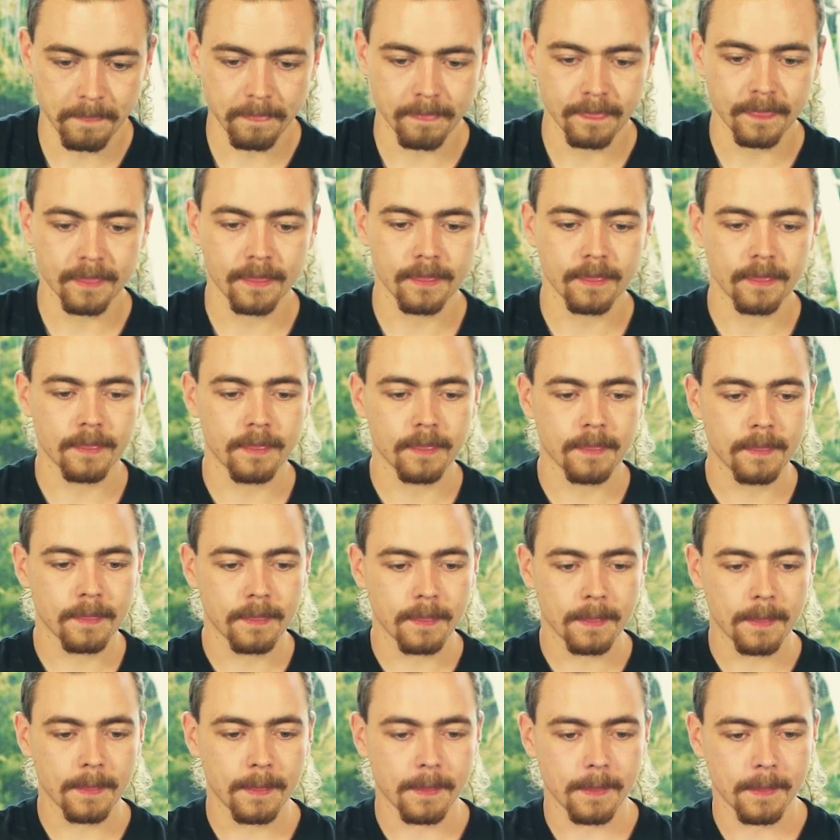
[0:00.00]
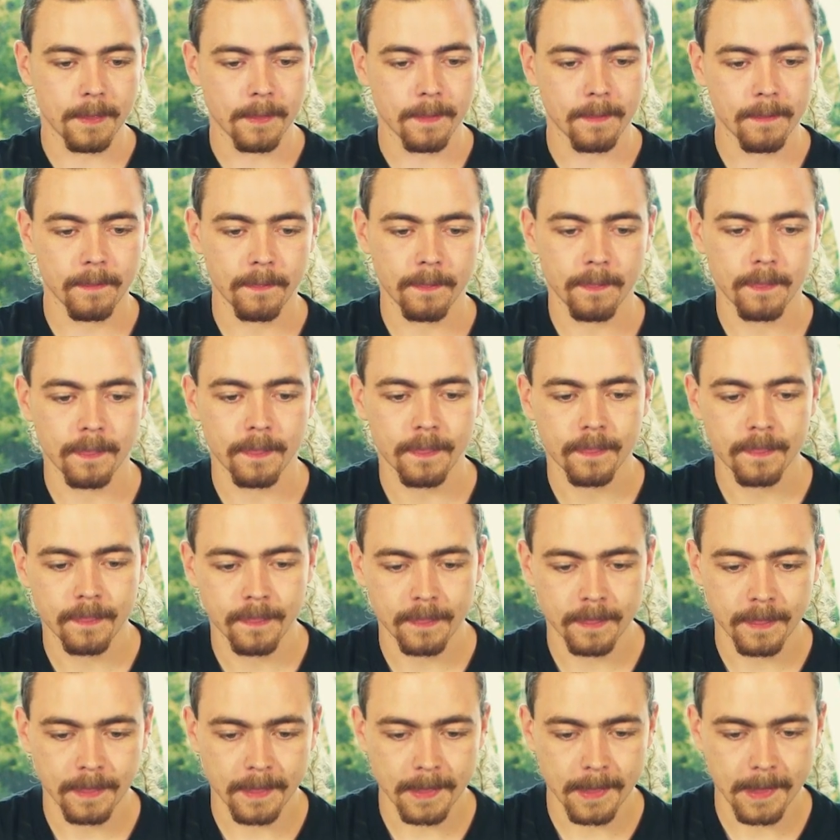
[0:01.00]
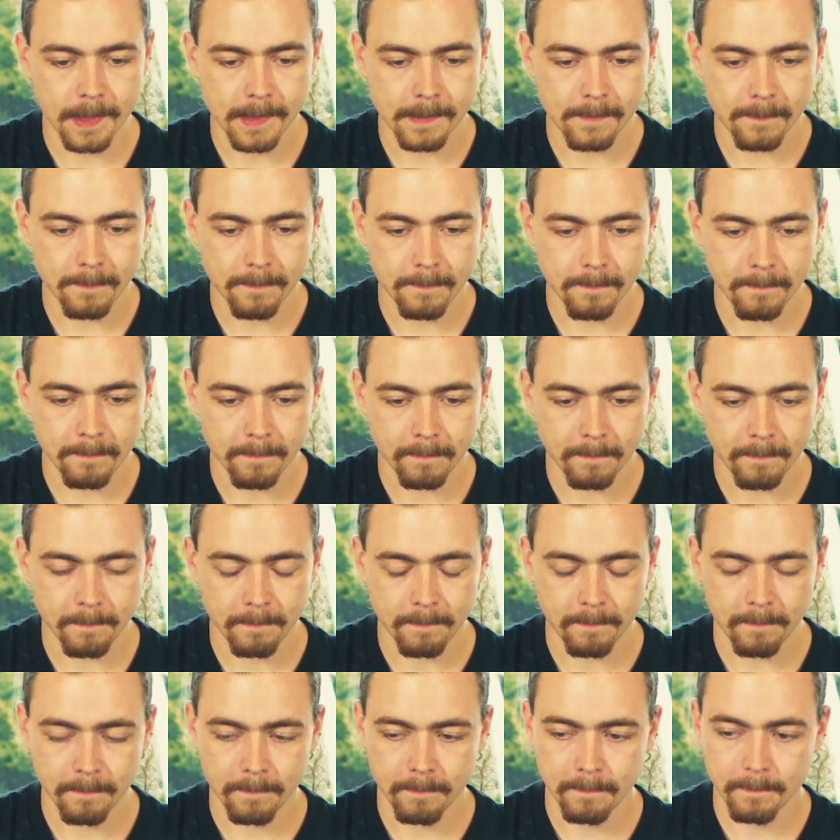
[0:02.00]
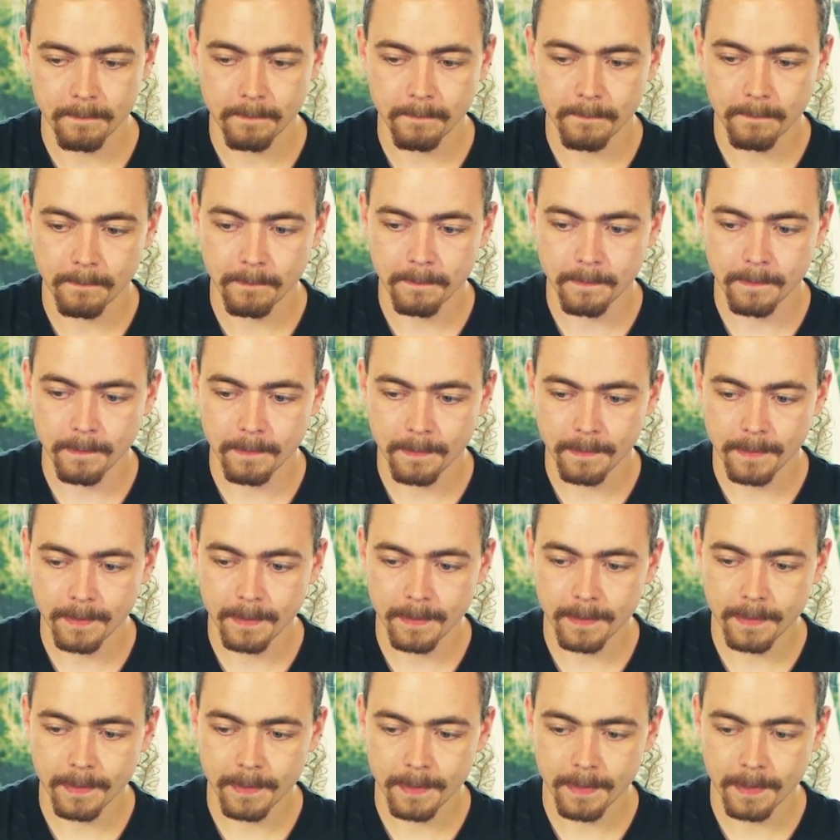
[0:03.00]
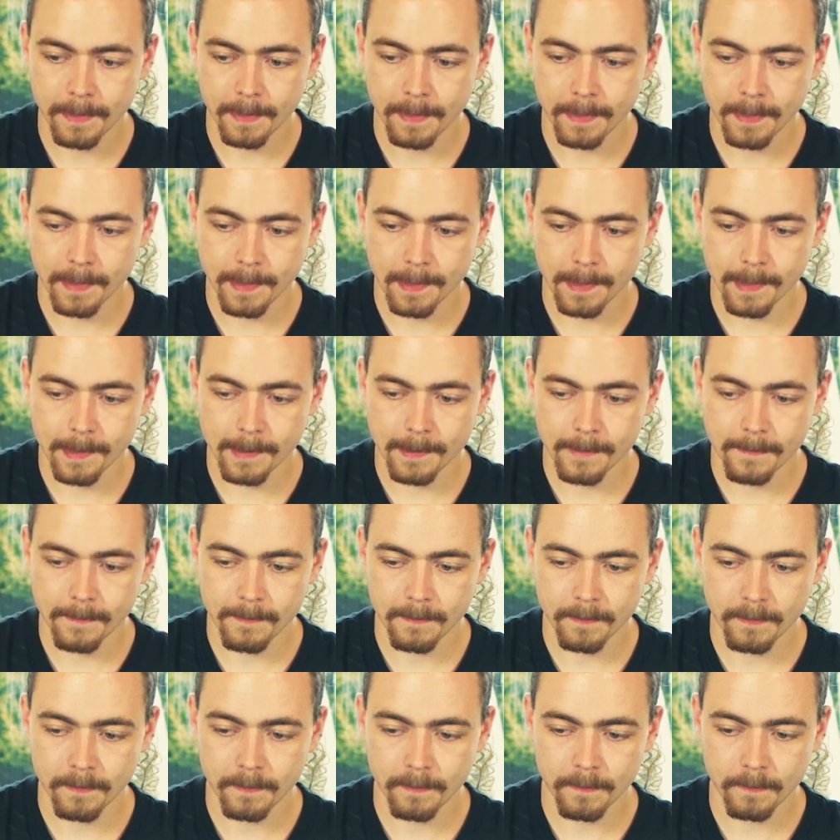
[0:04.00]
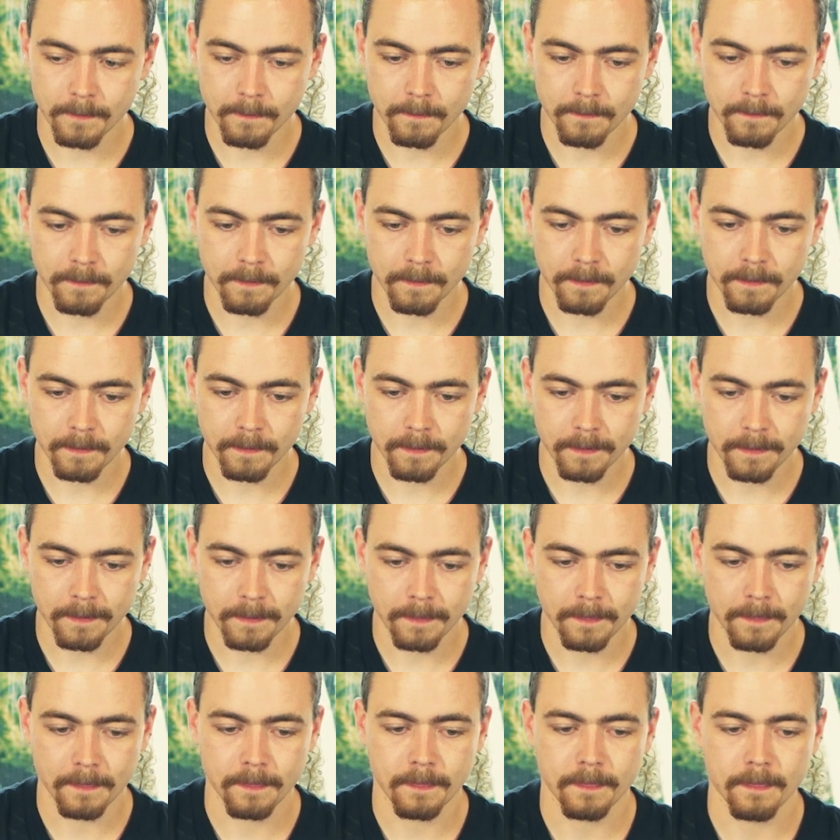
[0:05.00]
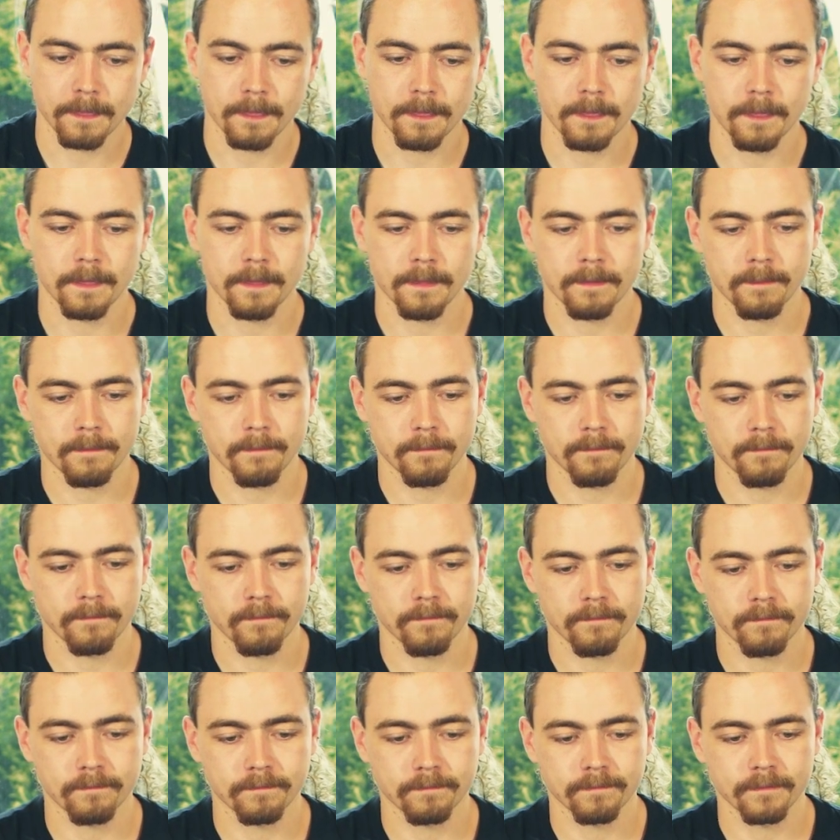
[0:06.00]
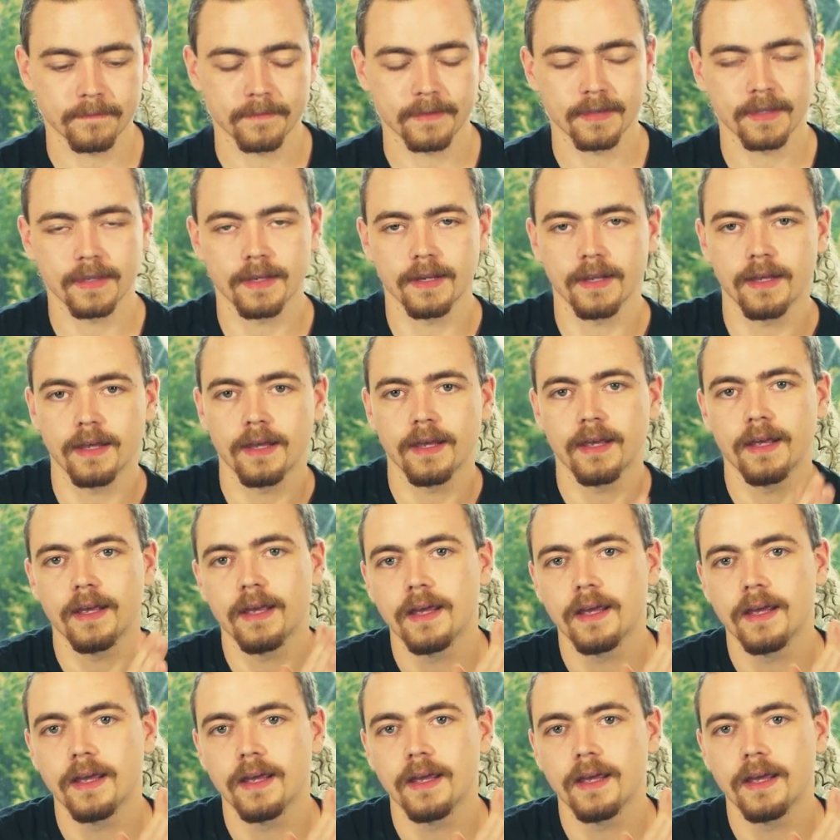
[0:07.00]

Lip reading: Nobody speaks.